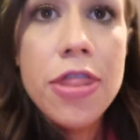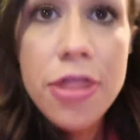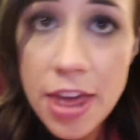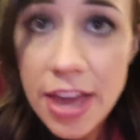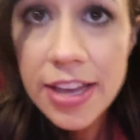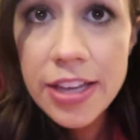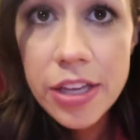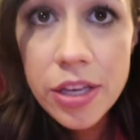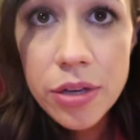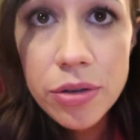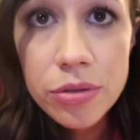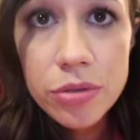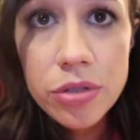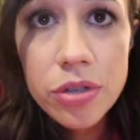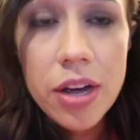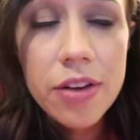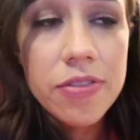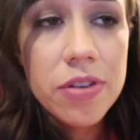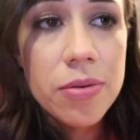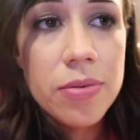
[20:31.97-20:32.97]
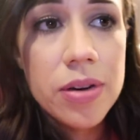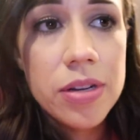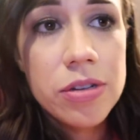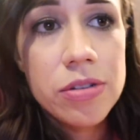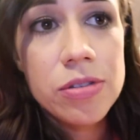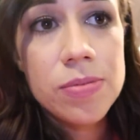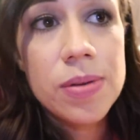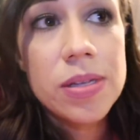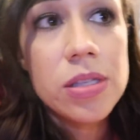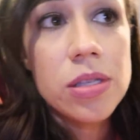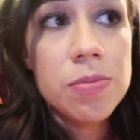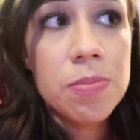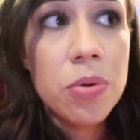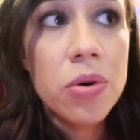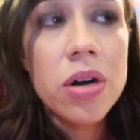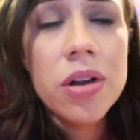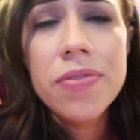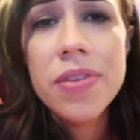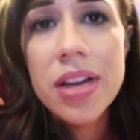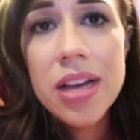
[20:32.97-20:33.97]
Thank you to everyone who's been
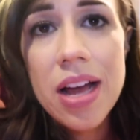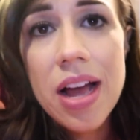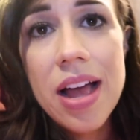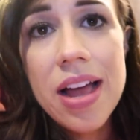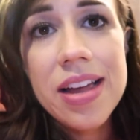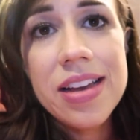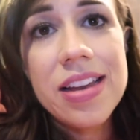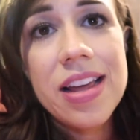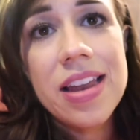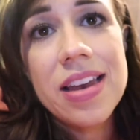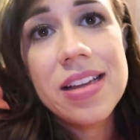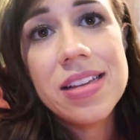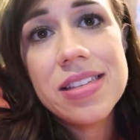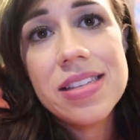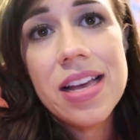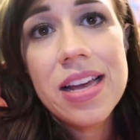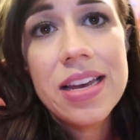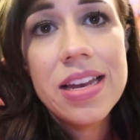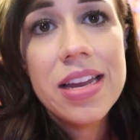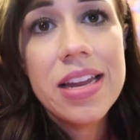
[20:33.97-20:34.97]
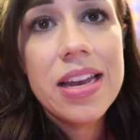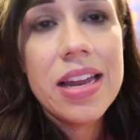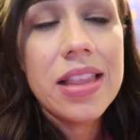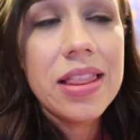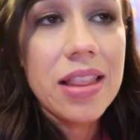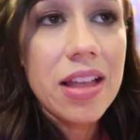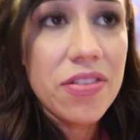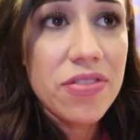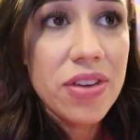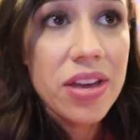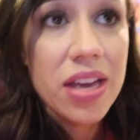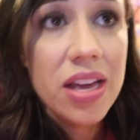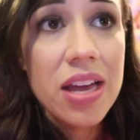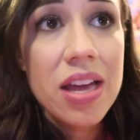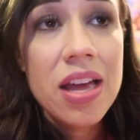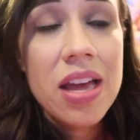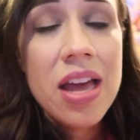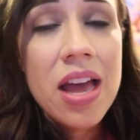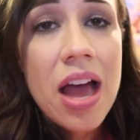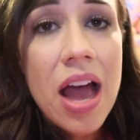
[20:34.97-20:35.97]
supportive and kind and excited and loving.
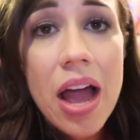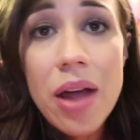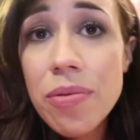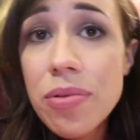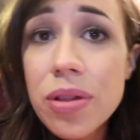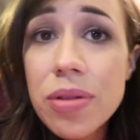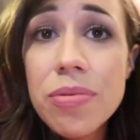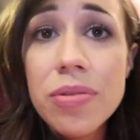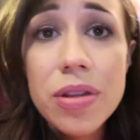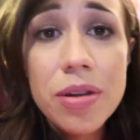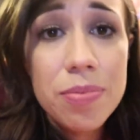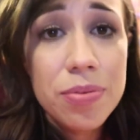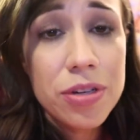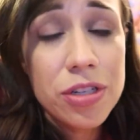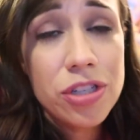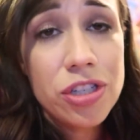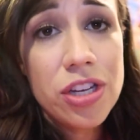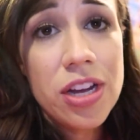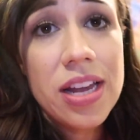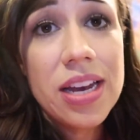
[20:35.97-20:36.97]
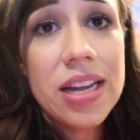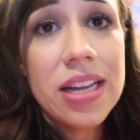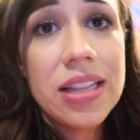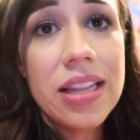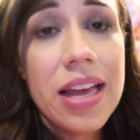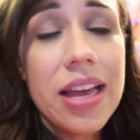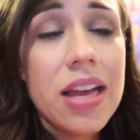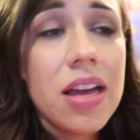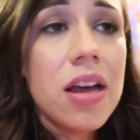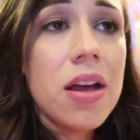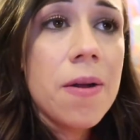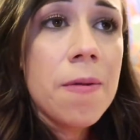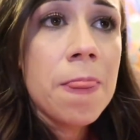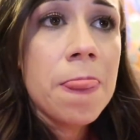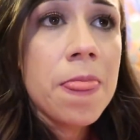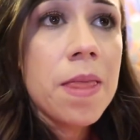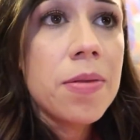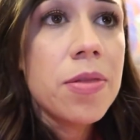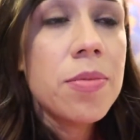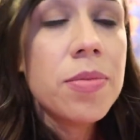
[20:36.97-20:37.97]
I really, really appreciate it. Like,
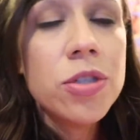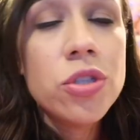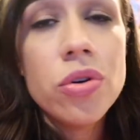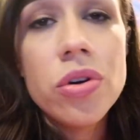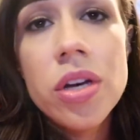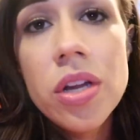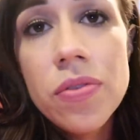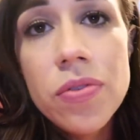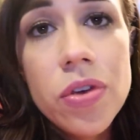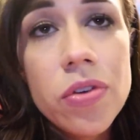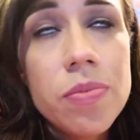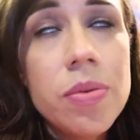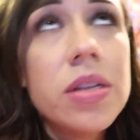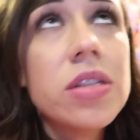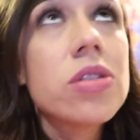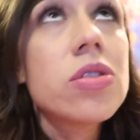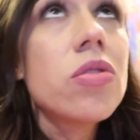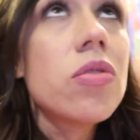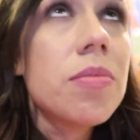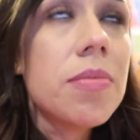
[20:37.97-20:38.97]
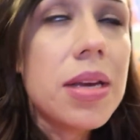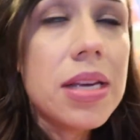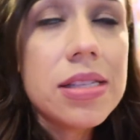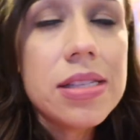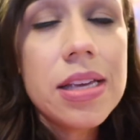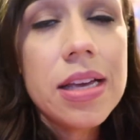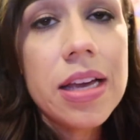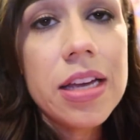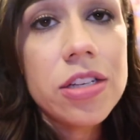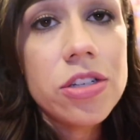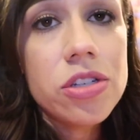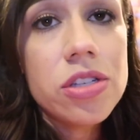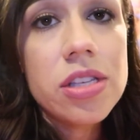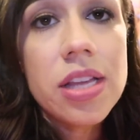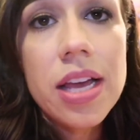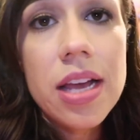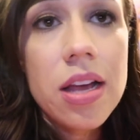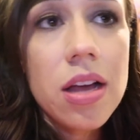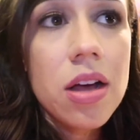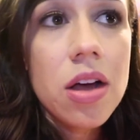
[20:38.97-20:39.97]
the majority of you have been so amazing and
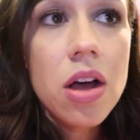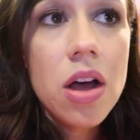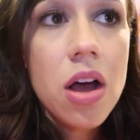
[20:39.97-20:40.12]
just like